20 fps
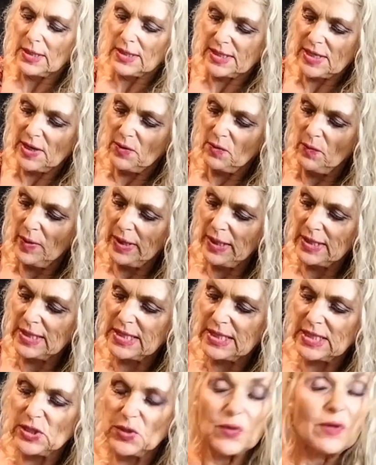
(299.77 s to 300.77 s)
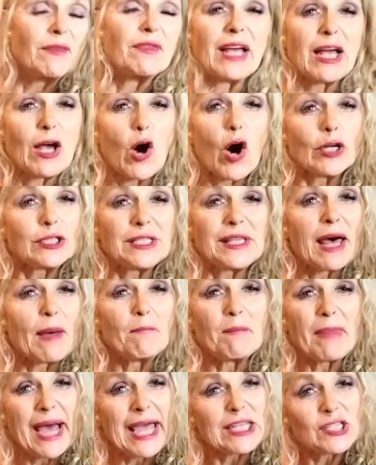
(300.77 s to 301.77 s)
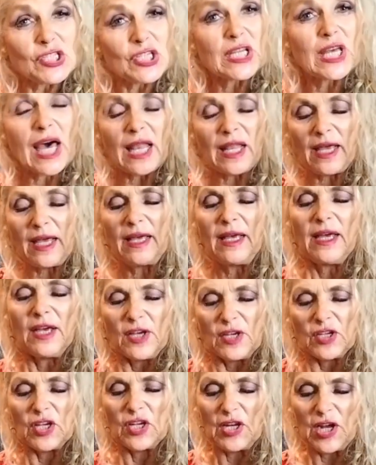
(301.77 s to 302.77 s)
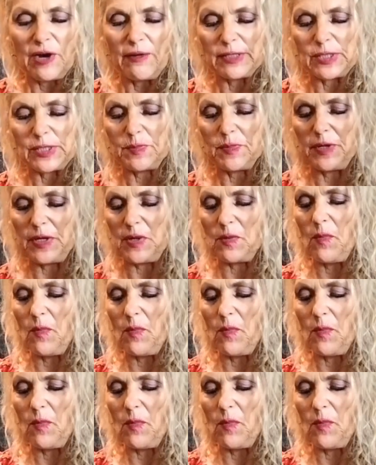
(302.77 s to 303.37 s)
So when it's sort of gone to that beigey colour, you know it's pretty